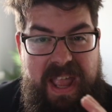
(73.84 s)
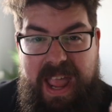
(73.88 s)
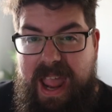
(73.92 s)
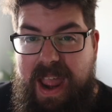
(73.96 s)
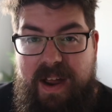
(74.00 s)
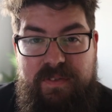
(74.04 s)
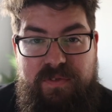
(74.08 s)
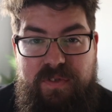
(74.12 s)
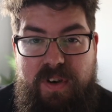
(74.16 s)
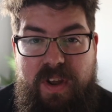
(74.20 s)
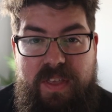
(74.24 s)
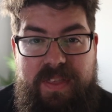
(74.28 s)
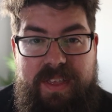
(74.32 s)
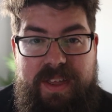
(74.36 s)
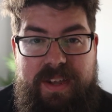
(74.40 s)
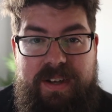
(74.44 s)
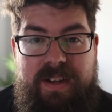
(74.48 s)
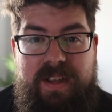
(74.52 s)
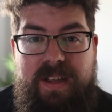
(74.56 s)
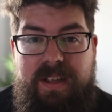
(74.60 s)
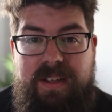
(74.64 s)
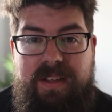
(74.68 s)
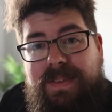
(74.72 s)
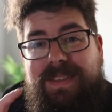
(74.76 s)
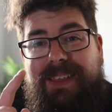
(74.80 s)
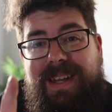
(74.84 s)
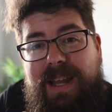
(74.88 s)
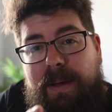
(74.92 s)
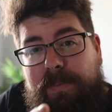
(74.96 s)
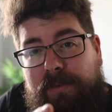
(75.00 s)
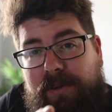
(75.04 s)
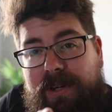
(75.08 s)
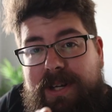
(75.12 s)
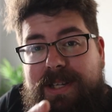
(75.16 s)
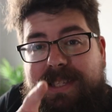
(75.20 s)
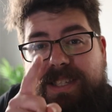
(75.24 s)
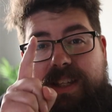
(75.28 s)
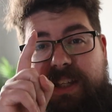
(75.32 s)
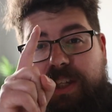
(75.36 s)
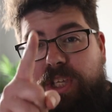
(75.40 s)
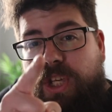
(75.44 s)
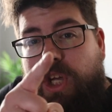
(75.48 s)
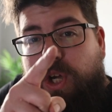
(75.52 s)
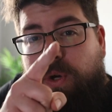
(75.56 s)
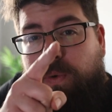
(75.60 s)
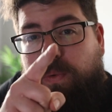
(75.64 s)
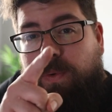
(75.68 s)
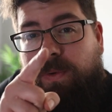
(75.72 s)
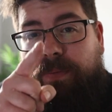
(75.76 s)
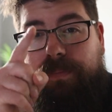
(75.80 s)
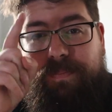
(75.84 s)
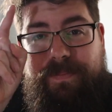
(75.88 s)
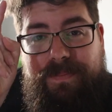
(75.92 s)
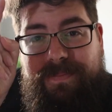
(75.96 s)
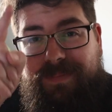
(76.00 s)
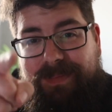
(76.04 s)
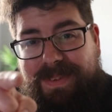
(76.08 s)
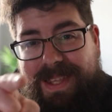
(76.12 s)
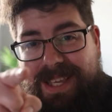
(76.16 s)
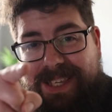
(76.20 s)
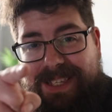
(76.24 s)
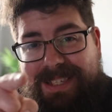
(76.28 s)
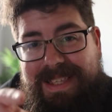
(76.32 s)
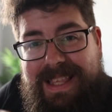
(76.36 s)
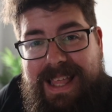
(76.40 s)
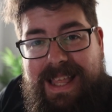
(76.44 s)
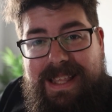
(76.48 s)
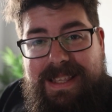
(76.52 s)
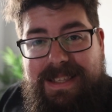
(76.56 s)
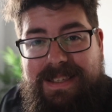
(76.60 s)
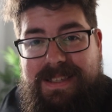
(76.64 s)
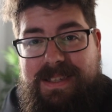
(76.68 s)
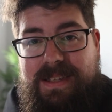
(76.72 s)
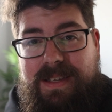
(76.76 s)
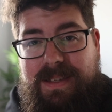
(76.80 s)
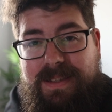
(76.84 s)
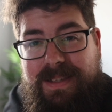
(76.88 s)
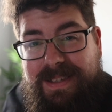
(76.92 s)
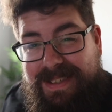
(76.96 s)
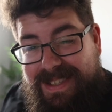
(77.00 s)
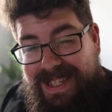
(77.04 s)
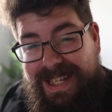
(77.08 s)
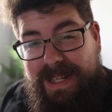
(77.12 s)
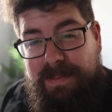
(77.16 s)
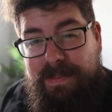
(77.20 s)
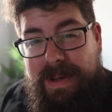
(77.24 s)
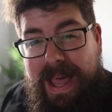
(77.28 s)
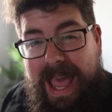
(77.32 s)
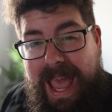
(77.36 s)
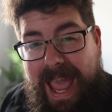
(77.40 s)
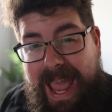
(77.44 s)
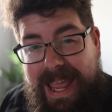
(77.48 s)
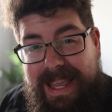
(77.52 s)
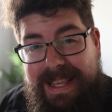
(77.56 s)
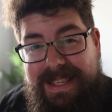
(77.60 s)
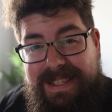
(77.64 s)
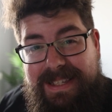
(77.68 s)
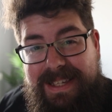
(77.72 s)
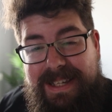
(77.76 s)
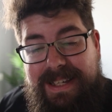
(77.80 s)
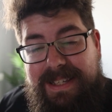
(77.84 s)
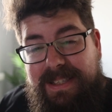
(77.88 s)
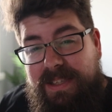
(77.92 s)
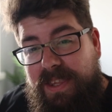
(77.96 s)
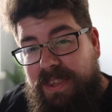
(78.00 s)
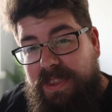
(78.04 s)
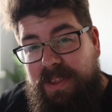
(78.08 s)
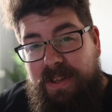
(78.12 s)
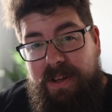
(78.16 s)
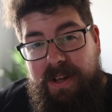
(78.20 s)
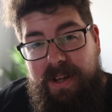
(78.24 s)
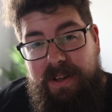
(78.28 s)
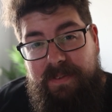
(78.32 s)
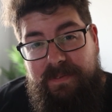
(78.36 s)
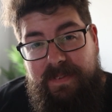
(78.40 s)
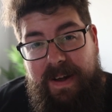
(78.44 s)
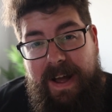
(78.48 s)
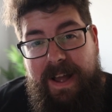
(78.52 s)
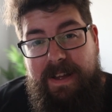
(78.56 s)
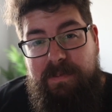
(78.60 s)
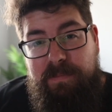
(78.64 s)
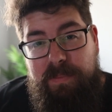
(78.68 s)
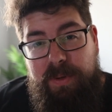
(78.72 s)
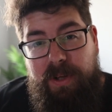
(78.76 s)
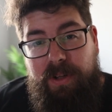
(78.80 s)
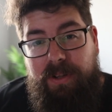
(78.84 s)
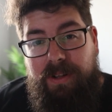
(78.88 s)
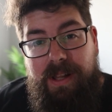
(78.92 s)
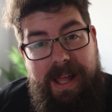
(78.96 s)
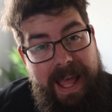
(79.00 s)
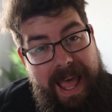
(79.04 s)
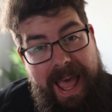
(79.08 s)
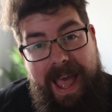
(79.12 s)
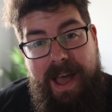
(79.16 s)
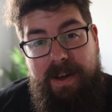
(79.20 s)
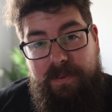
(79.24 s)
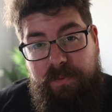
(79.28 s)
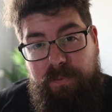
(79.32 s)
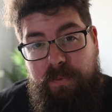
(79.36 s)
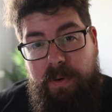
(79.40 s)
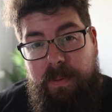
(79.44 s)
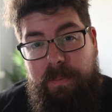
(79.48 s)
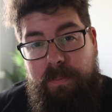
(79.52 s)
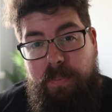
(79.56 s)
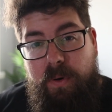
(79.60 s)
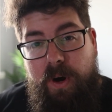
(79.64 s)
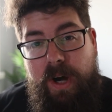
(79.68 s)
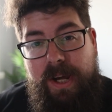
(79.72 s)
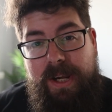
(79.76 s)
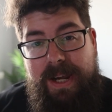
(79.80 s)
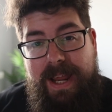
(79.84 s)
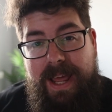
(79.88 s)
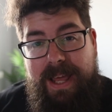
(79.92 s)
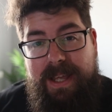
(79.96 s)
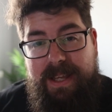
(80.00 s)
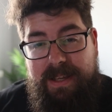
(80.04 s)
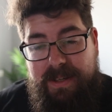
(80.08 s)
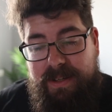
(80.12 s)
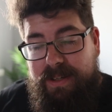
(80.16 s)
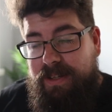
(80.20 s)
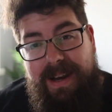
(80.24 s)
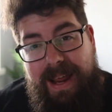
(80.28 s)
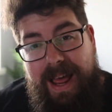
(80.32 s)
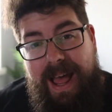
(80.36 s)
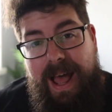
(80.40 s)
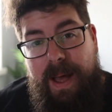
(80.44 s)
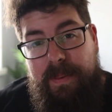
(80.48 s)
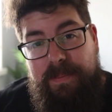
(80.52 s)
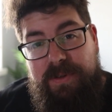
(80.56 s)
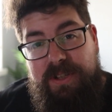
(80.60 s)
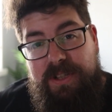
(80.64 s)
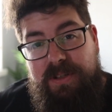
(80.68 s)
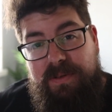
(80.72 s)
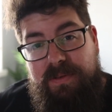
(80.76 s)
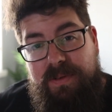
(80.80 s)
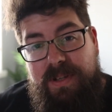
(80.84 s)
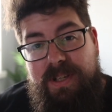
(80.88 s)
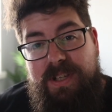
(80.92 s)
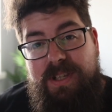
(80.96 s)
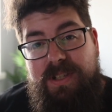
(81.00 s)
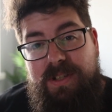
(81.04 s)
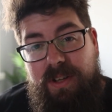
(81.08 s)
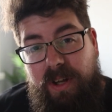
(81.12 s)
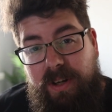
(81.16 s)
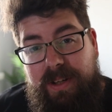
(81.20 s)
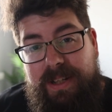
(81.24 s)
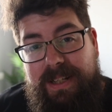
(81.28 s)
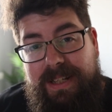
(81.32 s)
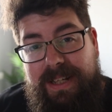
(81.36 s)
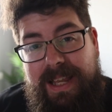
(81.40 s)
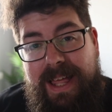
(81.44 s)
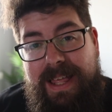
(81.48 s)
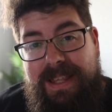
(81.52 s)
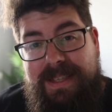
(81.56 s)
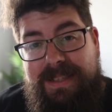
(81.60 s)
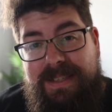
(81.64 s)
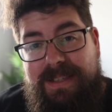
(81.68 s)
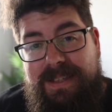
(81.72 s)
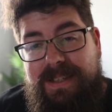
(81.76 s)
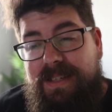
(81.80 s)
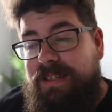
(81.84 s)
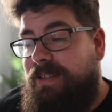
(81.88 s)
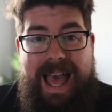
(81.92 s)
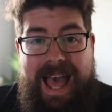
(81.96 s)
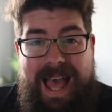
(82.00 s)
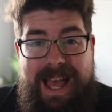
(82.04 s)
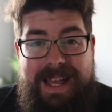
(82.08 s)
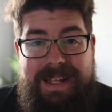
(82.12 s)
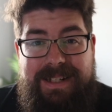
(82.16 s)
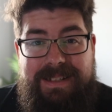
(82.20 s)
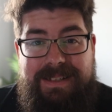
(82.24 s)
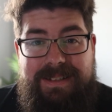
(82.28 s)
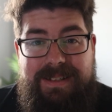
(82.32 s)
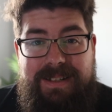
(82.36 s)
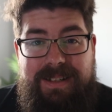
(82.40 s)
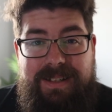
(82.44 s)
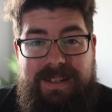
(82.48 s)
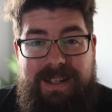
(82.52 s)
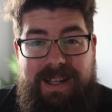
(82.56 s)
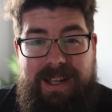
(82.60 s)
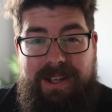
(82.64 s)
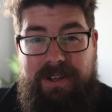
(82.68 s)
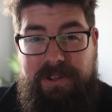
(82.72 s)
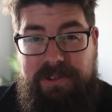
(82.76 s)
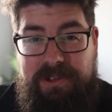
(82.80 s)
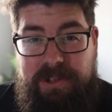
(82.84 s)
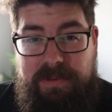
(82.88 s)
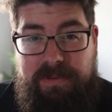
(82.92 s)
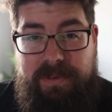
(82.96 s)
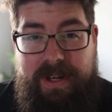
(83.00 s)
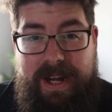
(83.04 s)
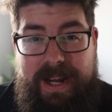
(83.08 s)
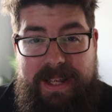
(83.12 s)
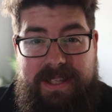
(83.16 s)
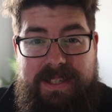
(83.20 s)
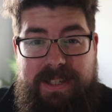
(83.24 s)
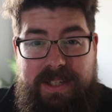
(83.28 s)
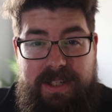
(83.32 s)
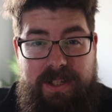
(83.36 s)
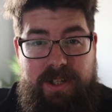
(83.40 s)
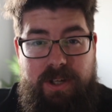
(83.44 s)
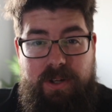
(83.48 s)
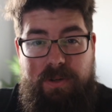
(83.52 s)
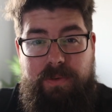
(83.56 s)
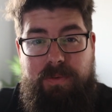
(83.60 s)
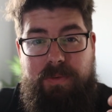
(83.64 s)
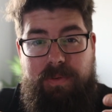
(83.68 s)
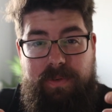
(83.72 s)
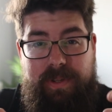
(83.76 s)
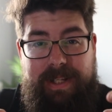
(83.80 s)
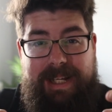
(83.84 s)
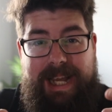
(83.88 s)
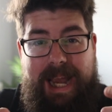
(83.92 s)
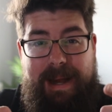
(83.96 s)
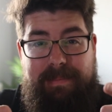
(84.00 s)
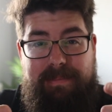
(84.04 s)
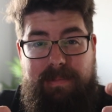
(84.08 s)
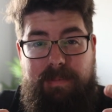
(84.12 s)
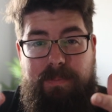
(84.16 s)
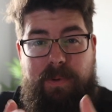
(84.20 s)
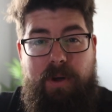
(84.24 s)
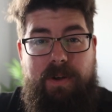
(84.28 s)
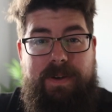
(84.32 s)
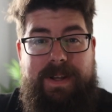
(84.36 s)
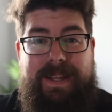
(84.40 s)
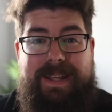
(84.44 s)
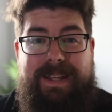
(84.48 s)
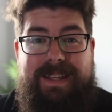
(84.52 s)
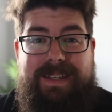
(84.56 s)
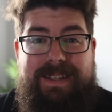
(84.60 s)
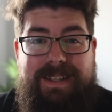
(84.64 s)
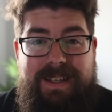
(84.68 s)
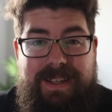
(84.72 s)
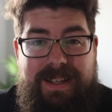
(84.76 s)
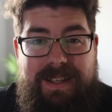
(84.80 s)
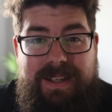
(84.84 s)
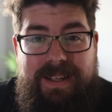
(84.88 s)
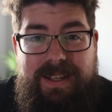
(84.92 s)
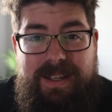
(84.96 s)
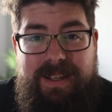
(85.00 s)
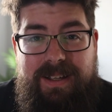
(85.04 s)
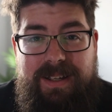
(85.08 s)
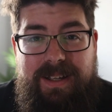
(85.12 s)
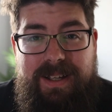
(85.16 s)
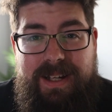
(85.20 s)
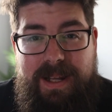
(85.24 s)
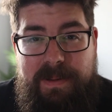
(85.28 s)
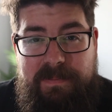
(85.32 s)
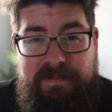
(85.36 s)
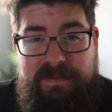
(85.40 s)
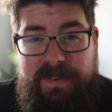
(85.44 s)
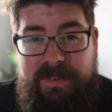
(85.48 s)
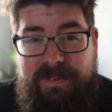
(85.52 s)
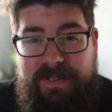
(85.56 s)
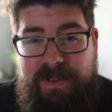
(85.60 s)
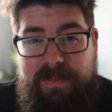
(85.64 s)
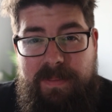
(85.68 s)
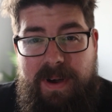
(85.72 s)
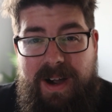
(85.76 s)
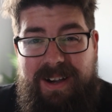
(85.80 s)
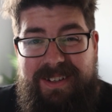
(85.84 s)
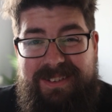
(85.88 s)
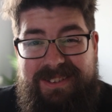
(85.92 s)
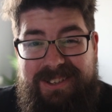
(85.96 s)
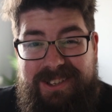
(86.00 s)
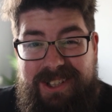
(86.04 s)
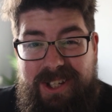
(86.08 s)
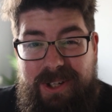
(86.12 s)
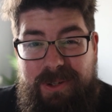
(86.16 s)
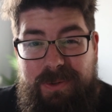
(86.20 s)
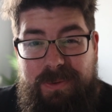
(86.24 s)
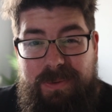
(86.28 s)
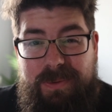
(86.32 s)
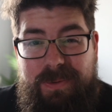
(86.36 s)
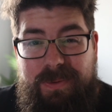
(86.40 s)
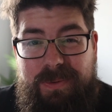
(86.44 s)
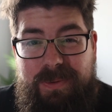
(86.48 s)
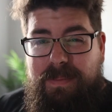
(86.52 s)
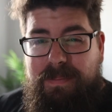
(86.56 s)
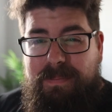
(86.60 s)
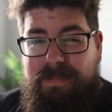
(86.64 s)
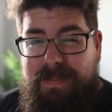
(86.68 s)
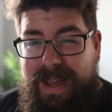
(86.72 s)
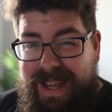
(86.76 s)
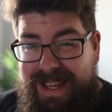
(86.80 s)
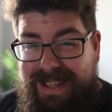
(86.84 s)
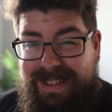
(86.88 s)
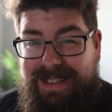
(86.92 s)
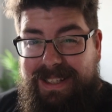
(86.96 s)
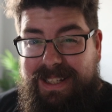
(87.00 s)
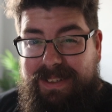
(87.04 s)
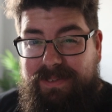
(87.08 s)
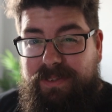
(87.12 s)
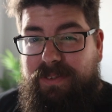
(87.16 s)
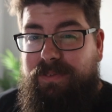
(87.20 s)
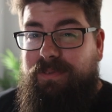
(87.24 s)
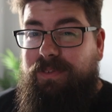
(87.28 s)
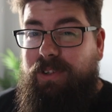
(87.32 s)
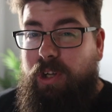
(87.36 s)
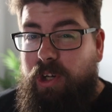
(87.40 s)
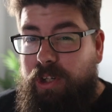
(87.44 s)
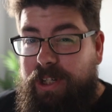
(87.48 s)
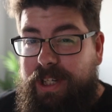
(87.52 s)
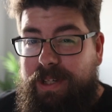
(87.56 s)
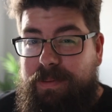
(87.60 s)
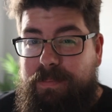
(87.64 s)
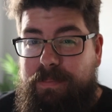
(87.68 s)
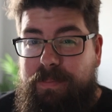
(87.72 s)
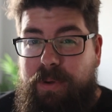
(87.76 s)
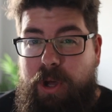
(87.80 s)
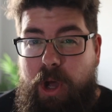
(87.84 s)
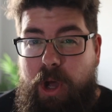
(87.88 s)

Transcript: everything. Then I upgraded to you, this lens, the Sigma eighteen to thirty-five millimeter f one point eight, an absolutely solid lens. And I also upgraded to you, the camera body, an M fifty Mark two. Mainly for vlogging